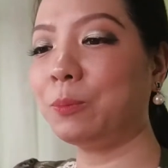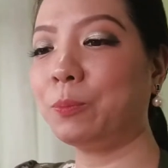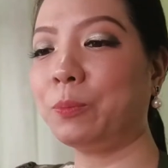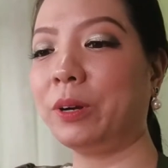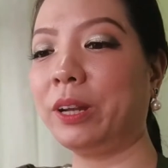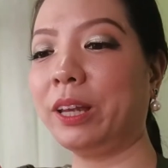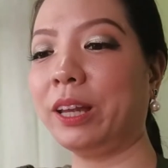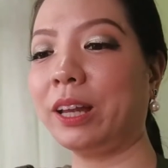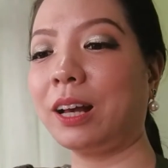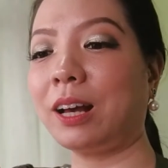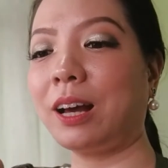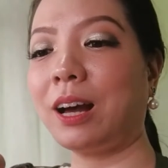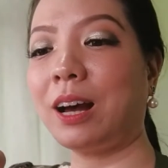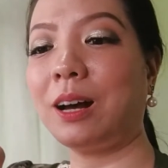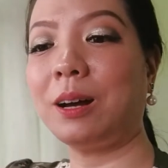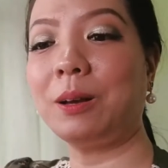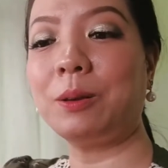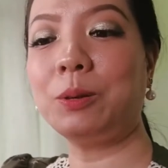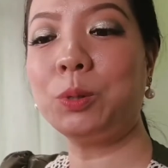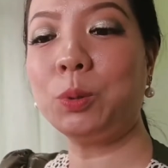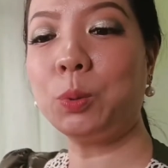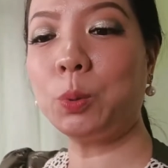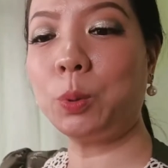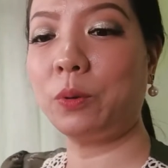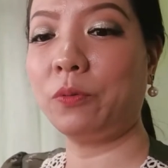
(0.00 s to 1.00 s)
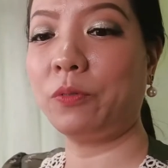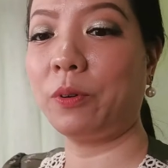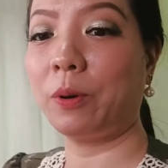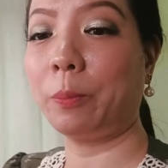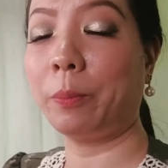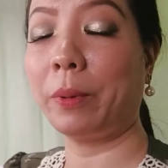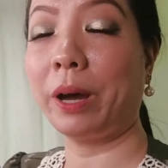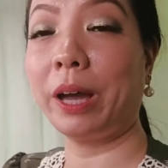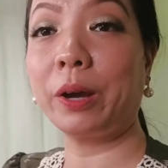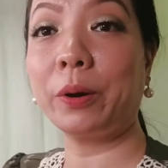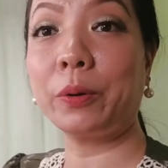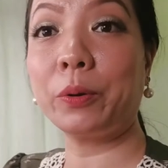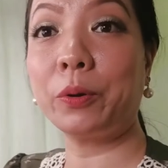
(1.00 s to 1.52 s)
spray comes with a
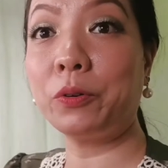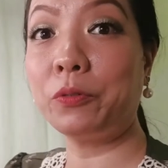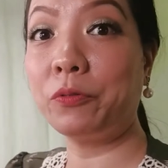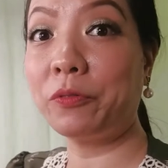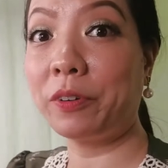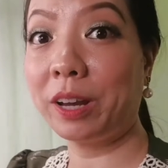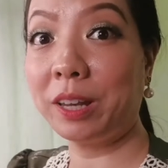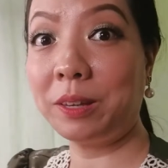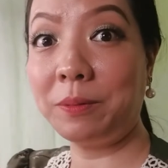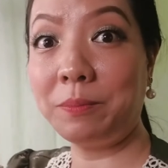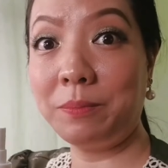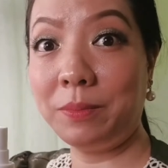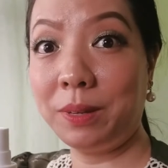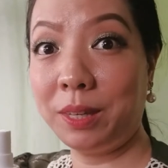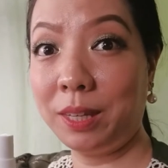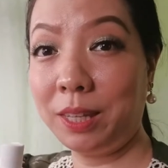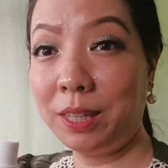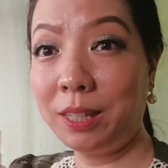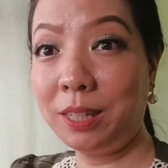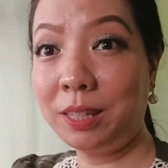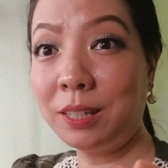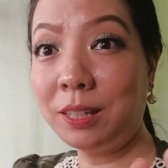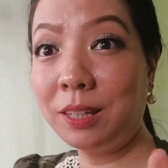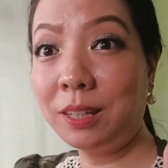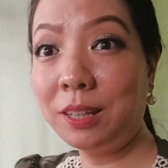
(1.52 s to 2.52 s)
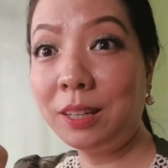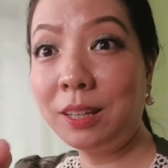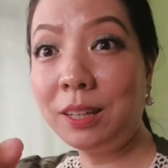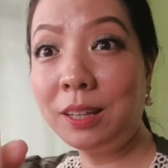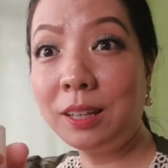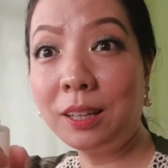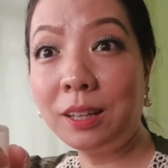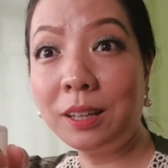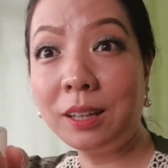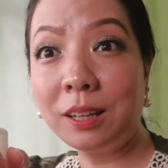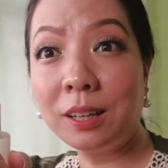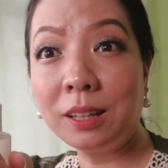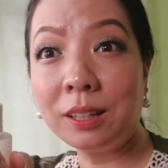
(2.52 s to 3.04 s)
microfine mist.
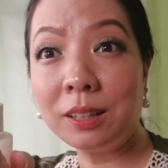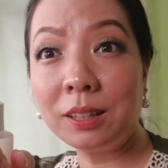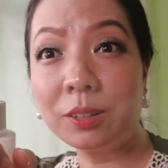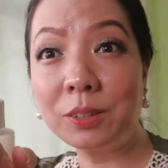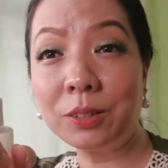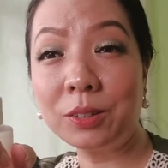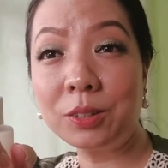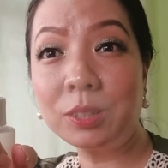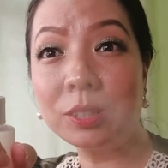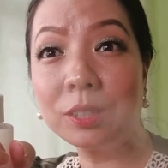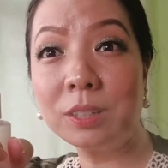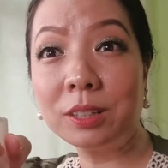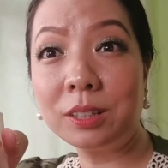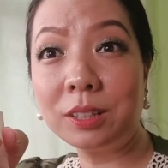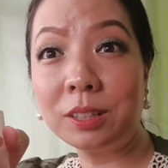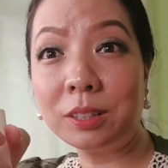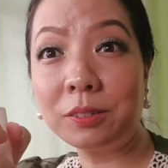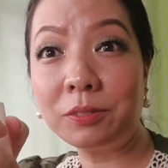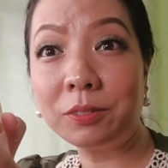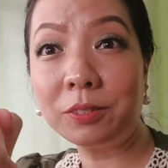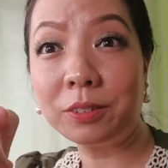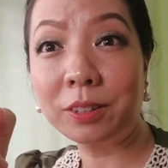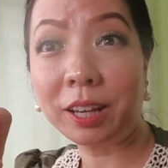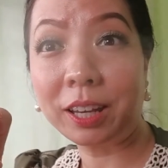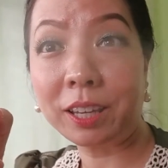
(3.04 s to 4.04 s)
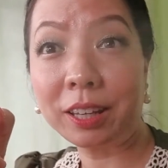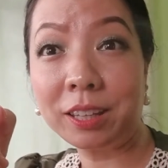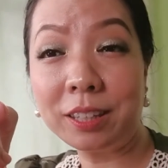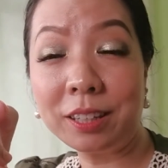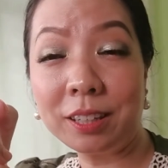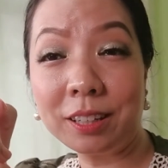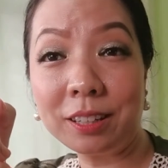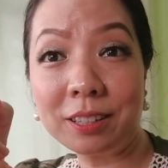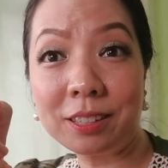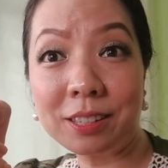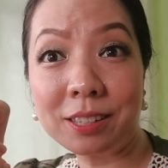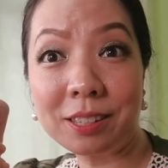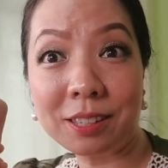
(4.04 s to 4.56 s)
Not sure if you can
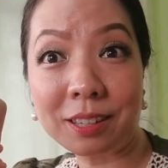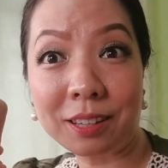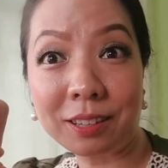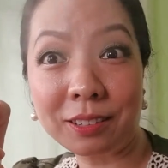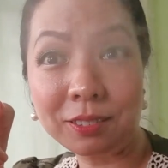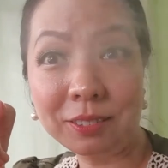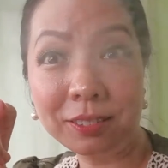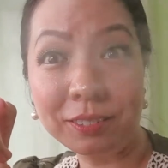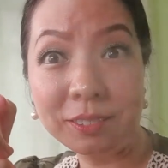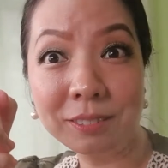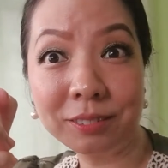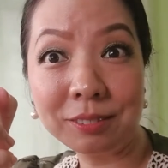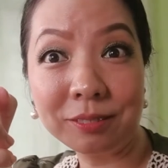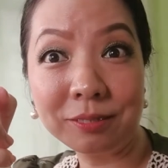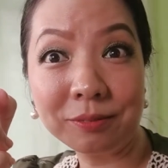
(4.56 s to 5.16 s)
hear the sound